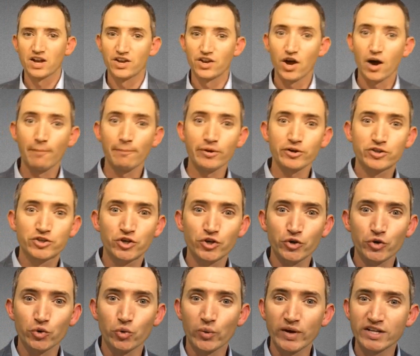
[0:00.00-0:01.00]
Number
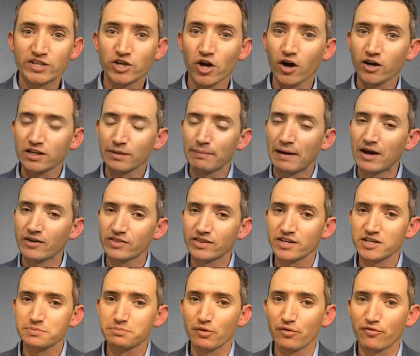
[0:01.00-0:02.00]
two, we talked about
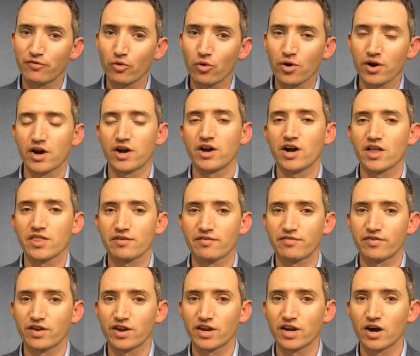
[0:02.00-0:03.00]
this before in another
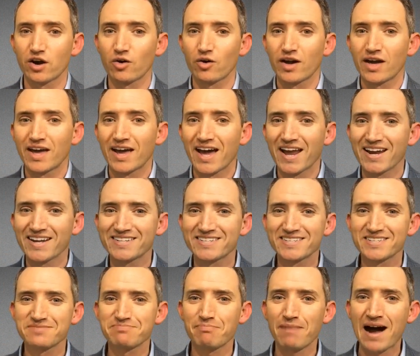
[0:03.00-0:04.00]
video, and
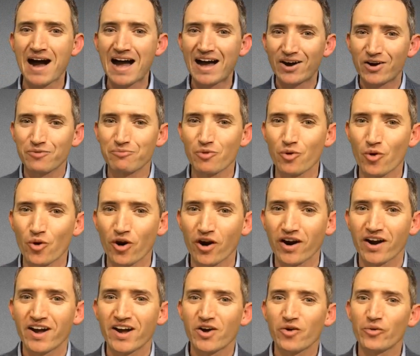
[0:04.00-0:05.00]
it's smile
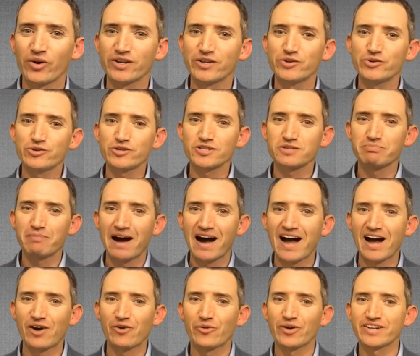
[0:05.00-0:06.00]
more. When you
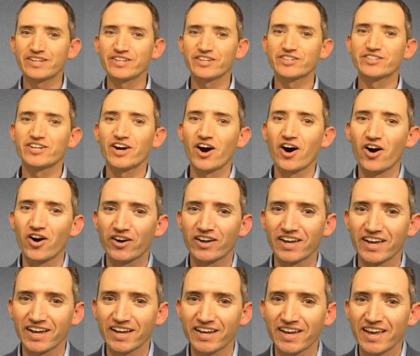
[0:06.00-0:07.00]
smile when you're
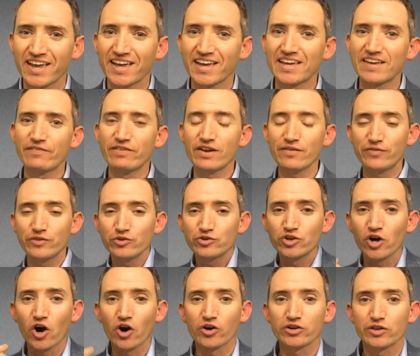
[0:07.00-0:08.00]
talking, even if you
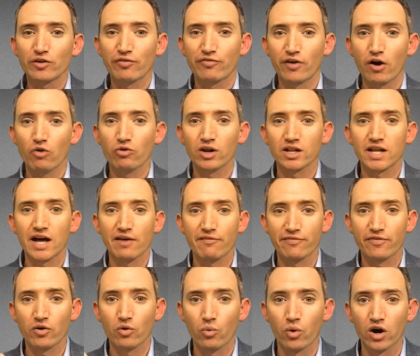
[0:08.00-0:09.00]
talk on the phone a
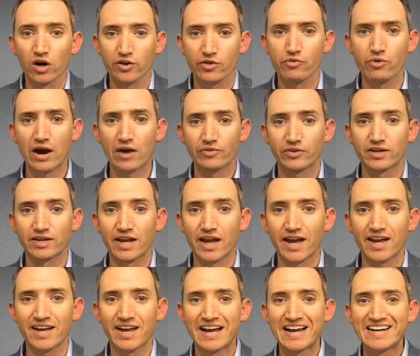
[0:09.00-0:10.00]
lot for work throughout the
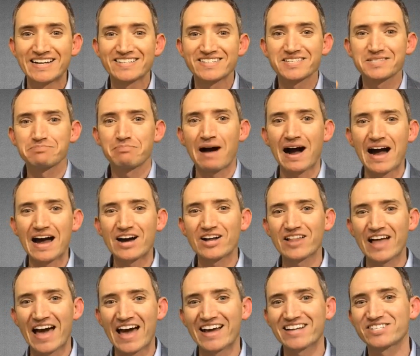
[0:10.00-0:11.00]
day,
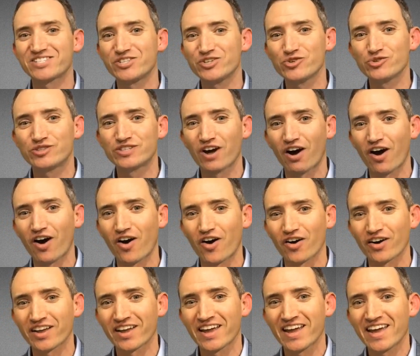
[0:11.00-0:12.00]
smile as you
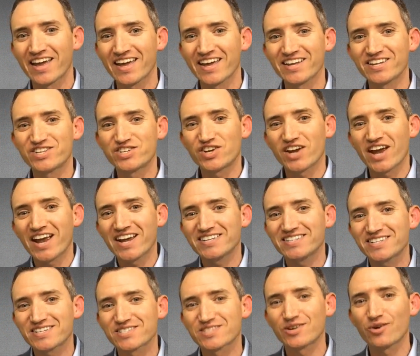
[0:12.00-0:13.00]
talk. It
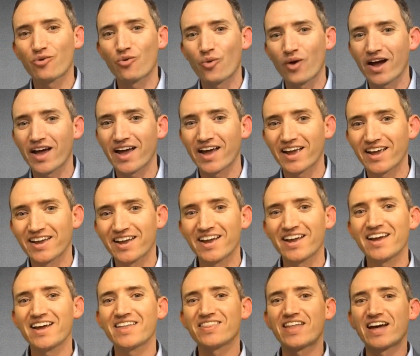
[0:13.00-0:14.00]
changes the way
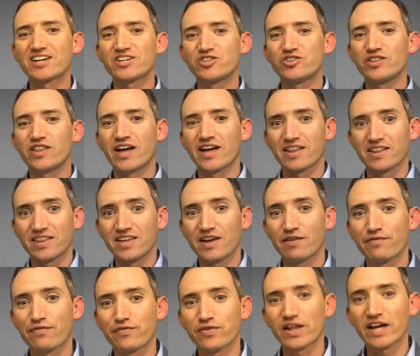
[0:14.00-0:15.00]
that, you, that the
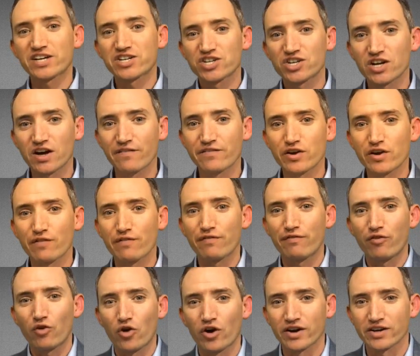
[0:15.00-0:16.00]
inflection of your
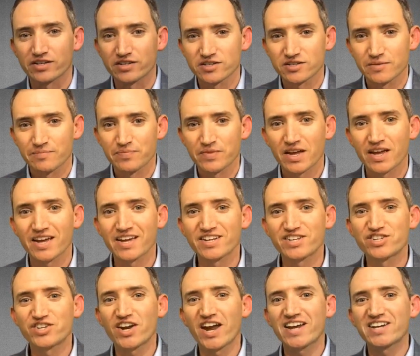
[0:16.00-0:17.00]
voice
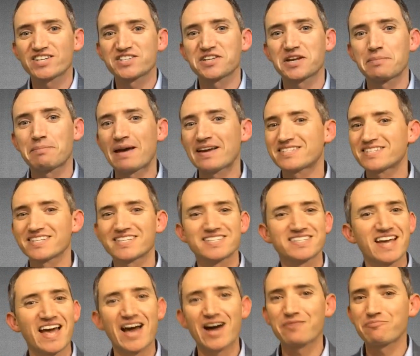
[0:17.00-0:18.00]
it changes it and makes it
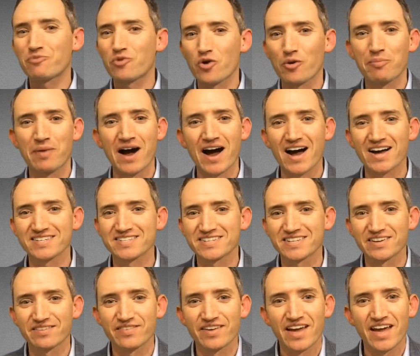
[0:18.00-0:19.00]
sound more
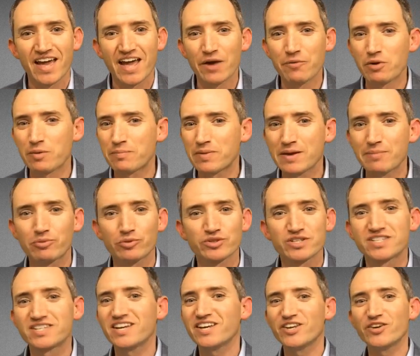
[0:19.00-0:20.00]
positive. And when people
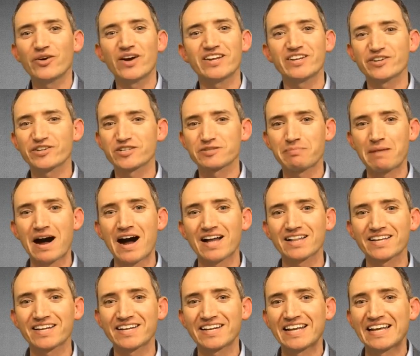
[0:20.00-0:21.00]
see you and you're
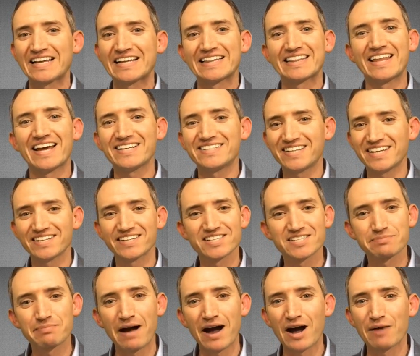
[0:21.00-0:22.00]
smiling, they tend to
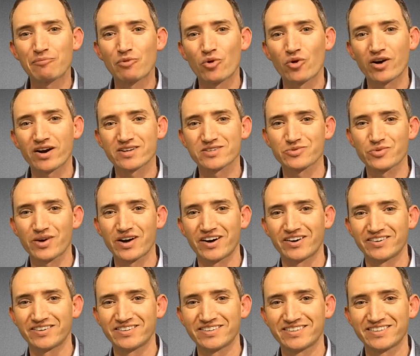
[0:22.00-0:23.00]
smile more as
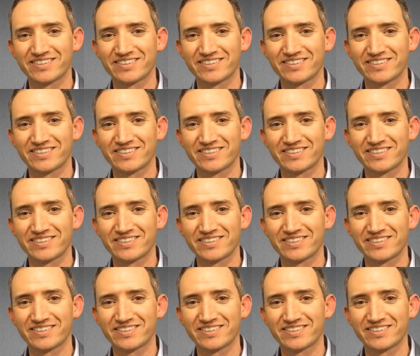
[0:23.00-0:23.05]
well.